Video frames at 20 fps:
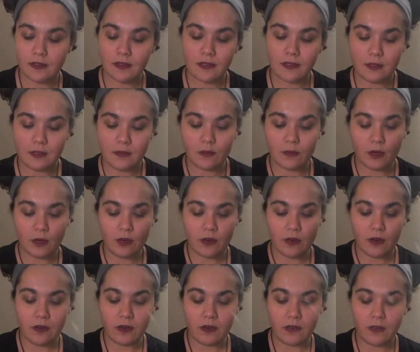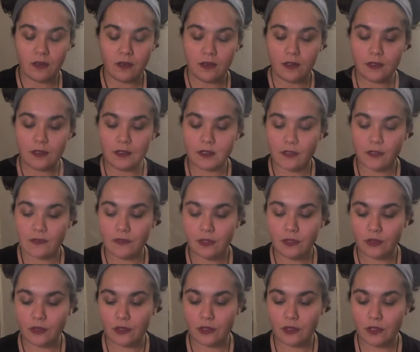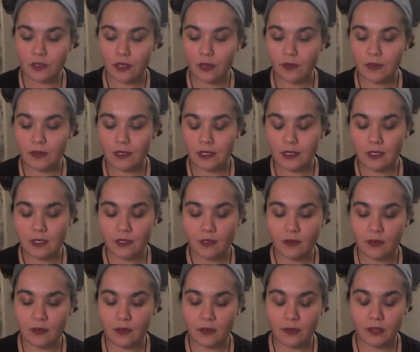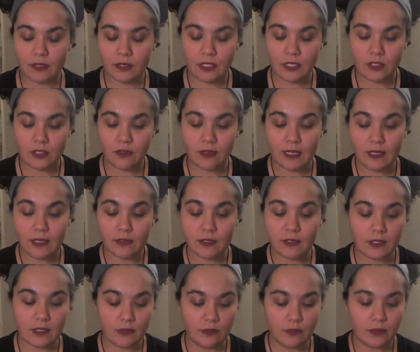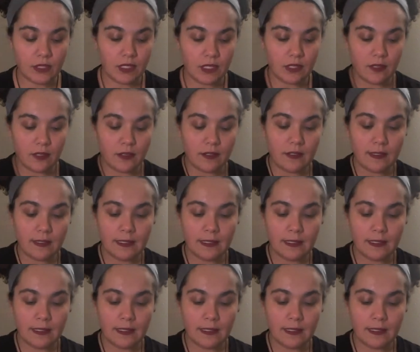And where is the future going here? Potential outcomes here.